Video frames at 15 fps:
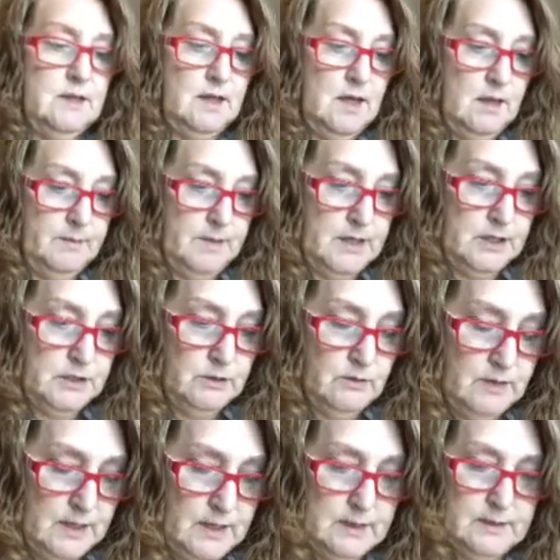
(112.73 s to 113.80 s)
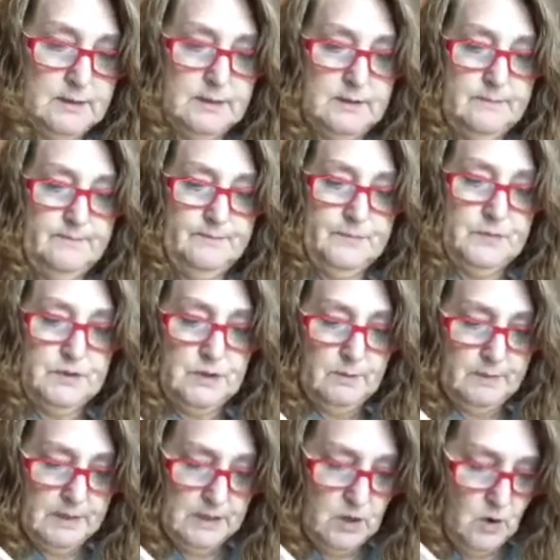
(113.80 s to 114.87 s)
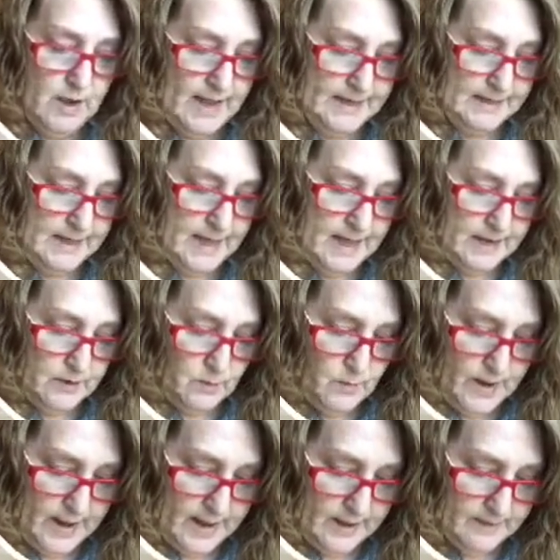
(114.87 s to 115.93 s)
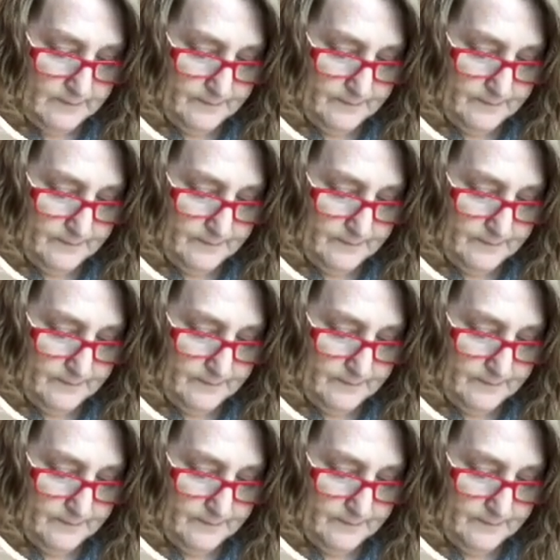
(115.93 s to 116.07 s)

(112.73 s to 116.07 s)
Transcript: I'm going to do this. So I'm going to go ahead and cut it away.